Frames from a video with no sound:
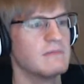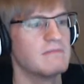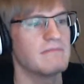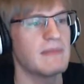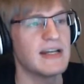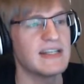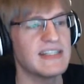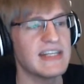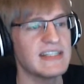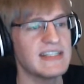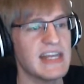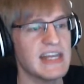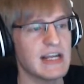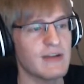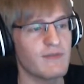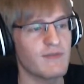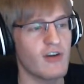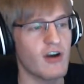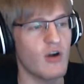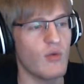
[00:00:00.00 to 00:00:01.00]
I did take
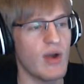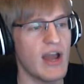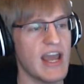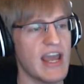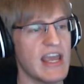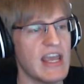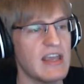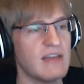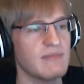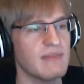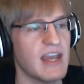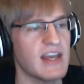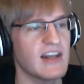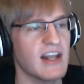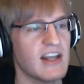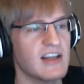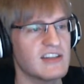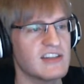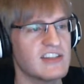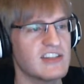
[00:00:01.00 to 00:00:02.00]
it far away, and
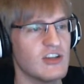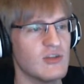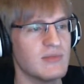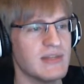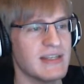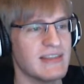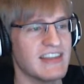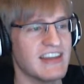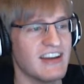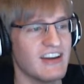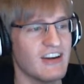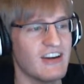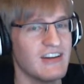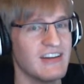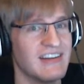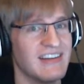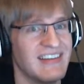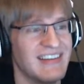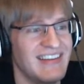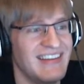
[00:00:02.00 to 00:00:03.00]
I consumed it there.
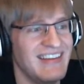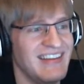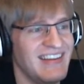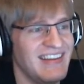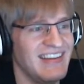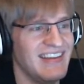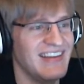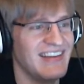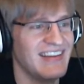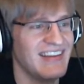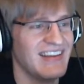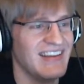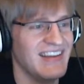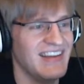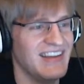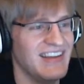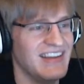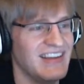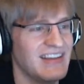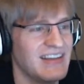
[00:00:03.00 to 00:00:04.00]

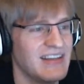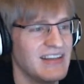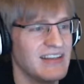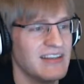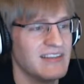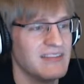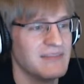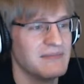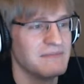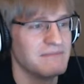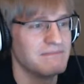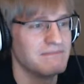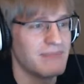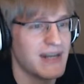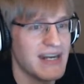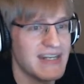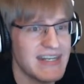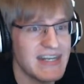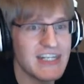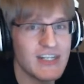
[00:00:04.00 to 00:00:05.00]
But
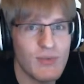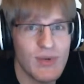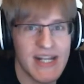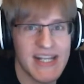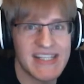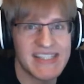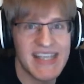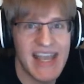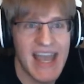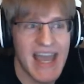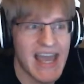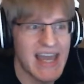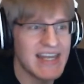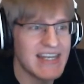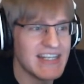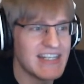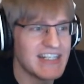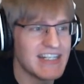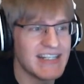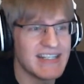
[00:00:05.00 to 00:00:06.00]
I did do what he said.
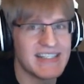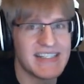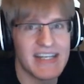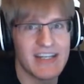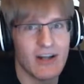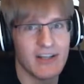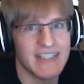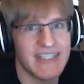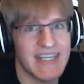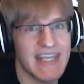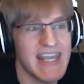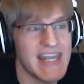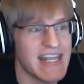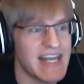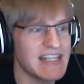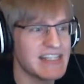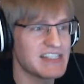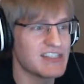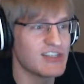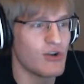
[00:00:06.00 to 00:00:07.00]
He didn't say not to eat
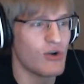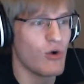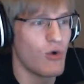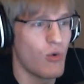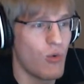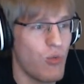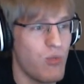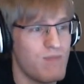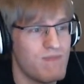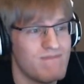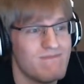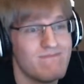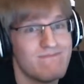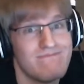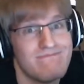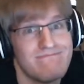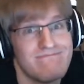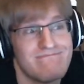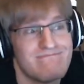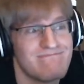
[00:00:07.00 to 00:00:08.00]
it, so.
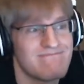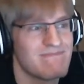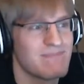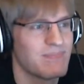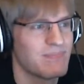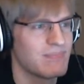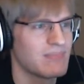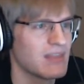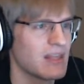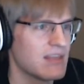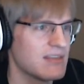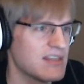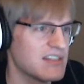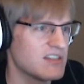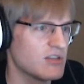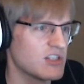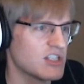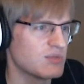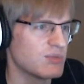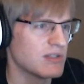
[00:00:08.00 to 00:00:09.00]
This
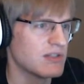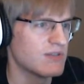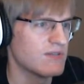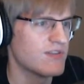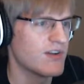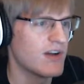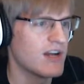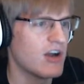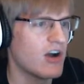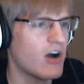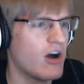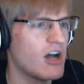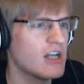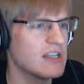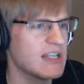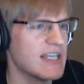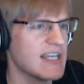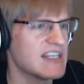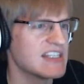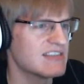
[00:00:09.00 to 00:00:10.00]
note is written very
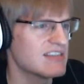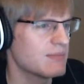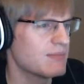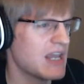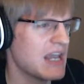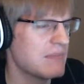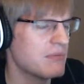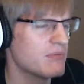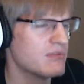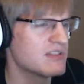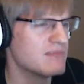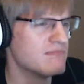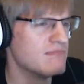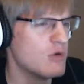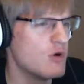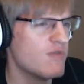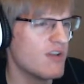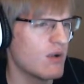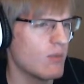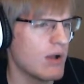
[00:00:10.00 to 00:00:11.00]
oddly, as if the paper was
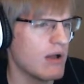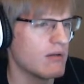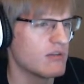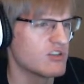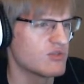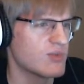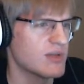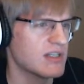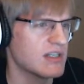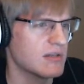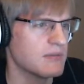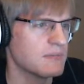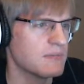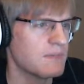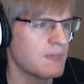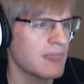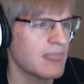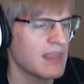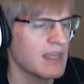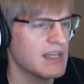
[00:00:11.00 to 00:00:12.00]
moving while it was
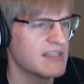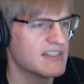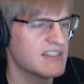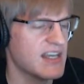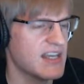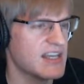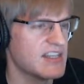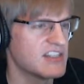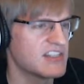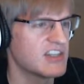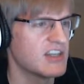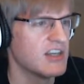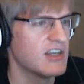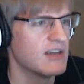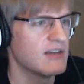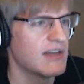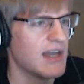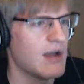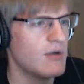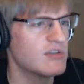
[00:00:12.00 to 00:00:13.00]
written. It says,
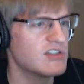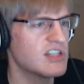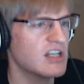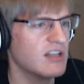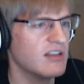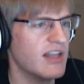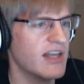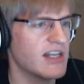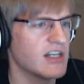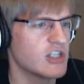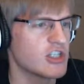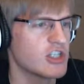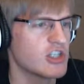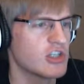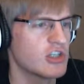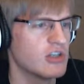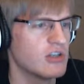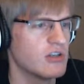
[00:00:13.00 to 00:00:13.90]
out to lunch.